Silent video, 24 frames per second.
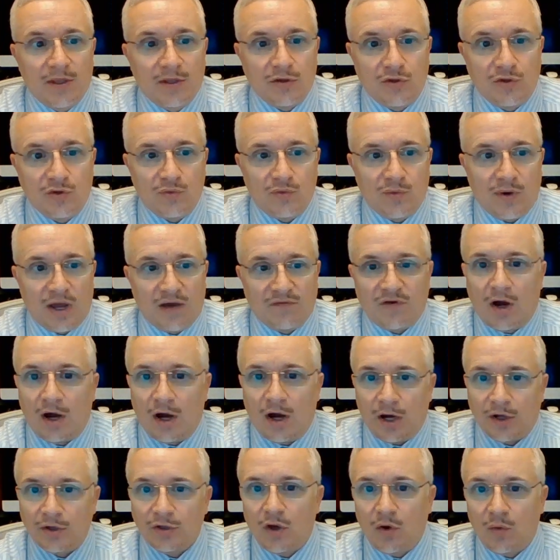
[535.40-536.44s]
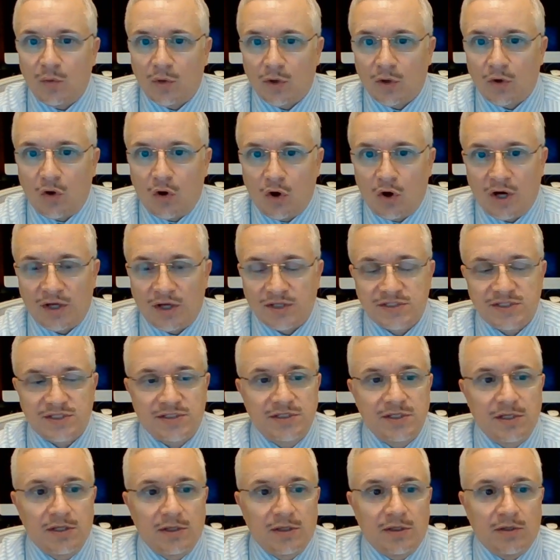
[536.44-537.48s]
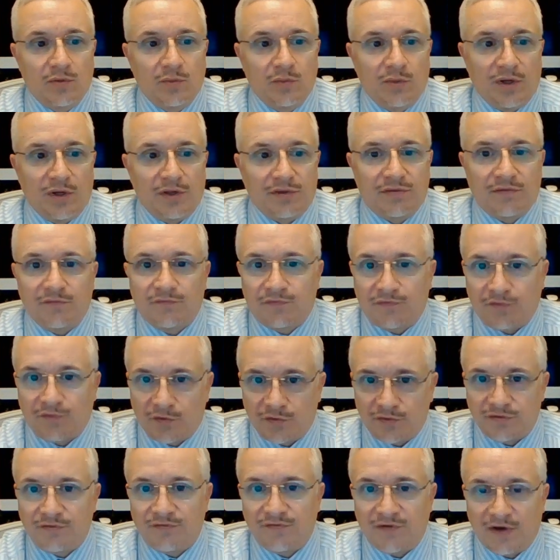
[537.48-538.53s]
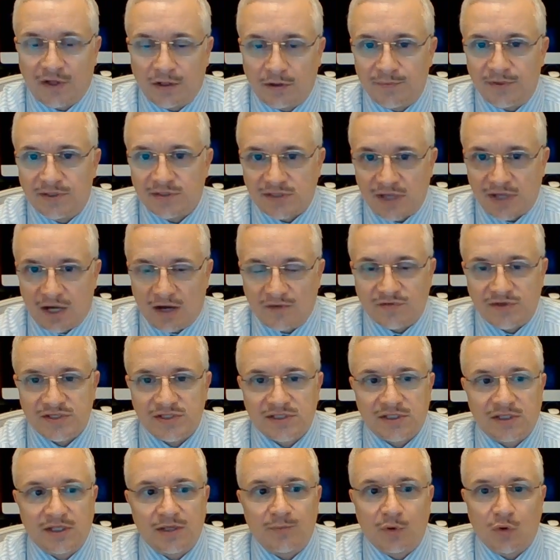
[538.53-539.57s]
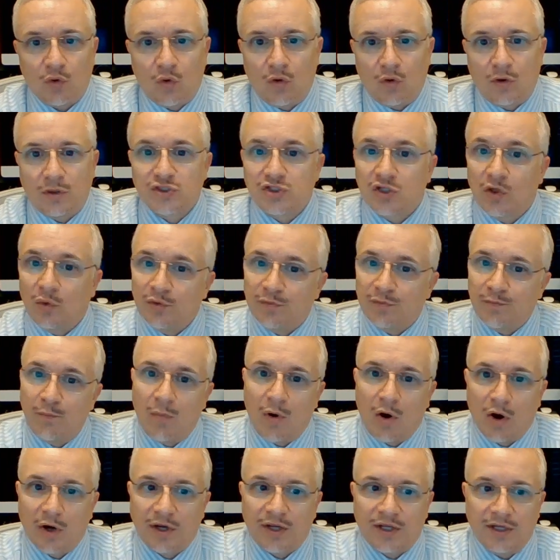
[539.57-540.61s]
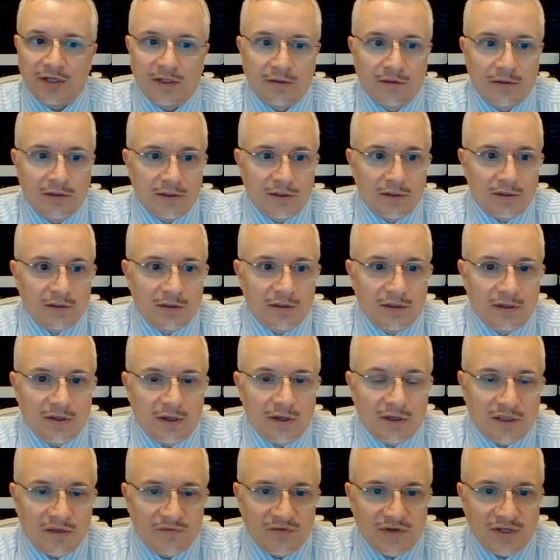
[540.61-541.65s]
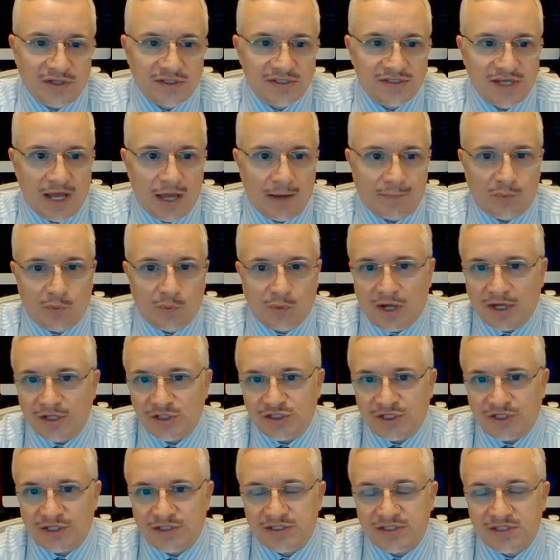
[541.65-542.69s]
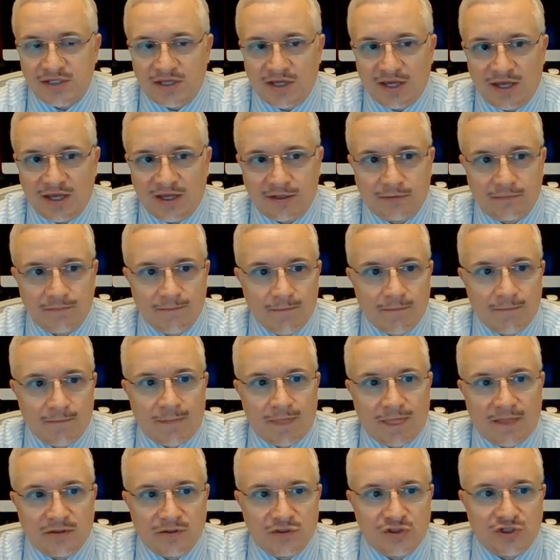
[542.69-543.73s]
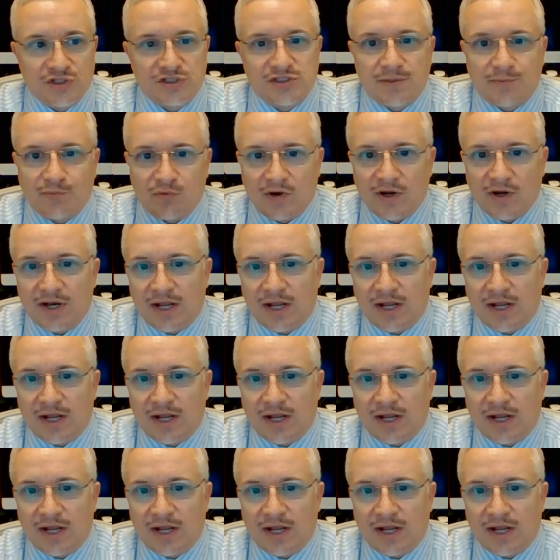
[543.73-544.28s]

You have ongoing costs with further development, obviously, but also with marketing. I'll give you an example with Hygeia Skin. Just to bring an